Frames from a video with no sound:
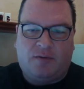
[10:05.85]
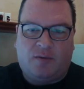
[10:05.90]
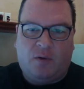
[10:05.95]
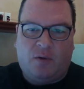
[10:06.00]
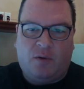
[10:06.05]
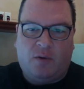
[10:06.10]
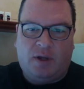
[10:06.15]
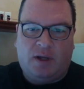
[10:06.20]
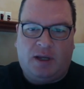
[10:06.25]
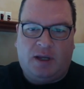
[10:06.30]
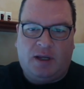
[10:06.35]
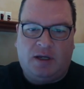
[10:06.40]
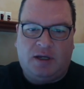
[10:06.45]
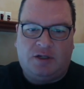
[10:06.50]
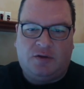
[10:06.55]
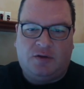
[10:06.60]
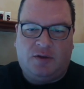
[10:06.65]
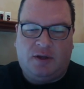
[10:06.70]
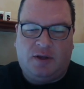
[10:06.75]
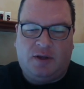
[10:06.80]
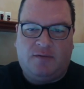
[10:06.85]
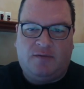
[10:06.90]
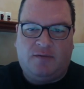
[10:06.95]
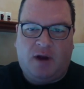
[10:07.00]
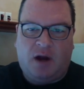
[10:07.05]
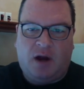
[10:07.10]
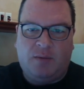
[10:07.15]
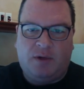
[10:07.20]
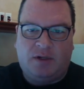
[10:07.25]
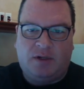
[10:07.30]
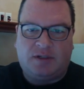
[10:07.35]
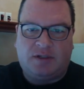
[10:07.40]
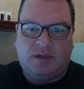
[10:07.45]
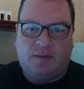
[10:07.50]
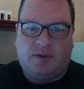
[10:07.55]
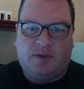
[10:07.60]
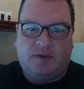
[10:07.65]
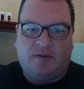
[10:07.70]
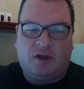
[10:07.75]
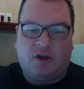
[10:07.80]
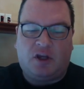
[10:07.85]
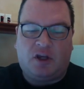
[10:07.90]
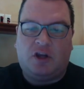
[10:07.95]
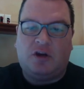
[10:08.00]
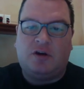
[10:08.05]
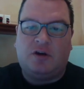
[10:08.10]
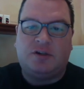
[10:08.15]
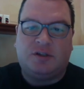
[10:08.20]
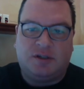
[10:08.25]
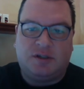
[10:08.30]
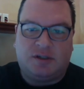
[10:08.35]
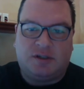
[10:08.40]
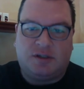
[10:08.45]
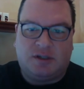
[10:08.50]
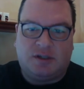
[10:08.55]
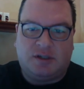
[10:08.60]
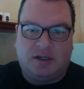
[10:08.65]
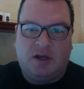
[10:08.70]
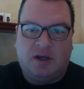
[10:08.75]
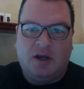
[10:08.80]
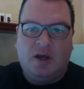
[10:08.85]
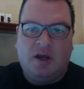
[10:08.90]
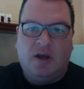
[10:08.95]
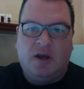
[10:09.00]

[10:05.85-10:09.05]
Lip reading: throwing into the environment something that cures disease